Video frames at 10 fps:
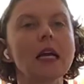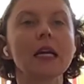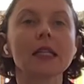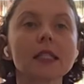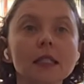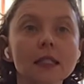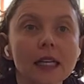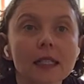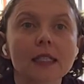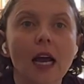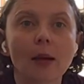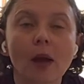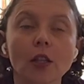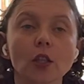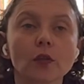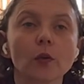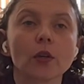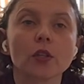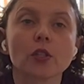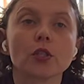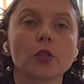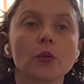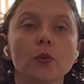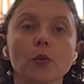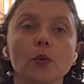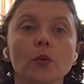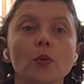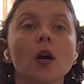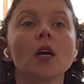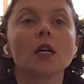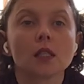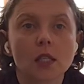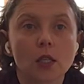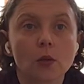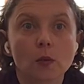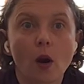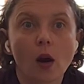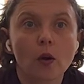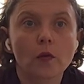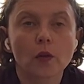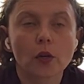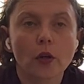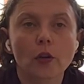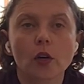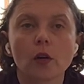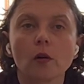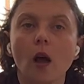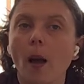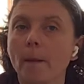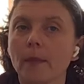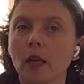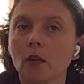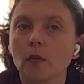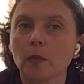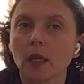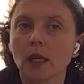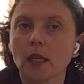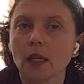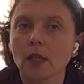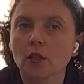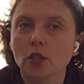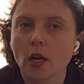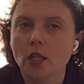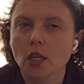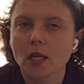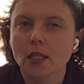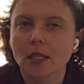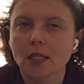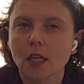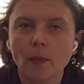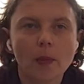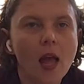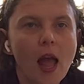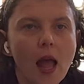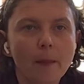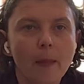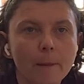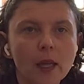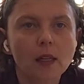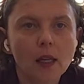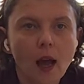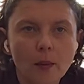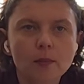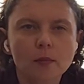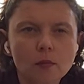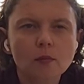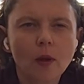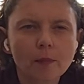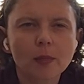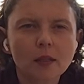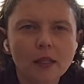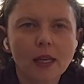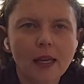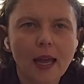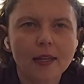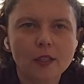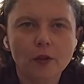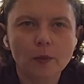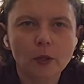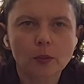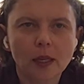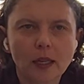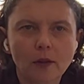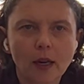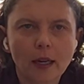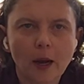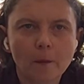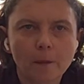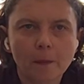Until next time, I look forward to seeing you tomorrow for another meal planning strategizing tip. And I'm building a case for meal planning right now.